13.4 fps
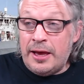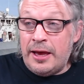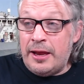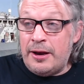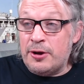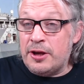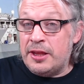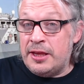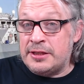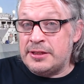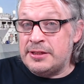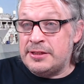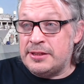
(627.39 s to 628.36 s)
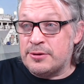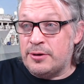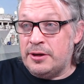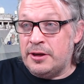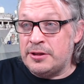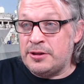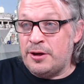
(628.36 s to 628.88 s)
And look at this. This is
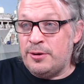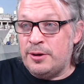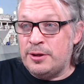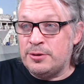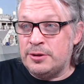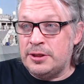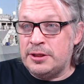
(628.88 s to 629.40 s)
quite nice. I hope you'll enjoy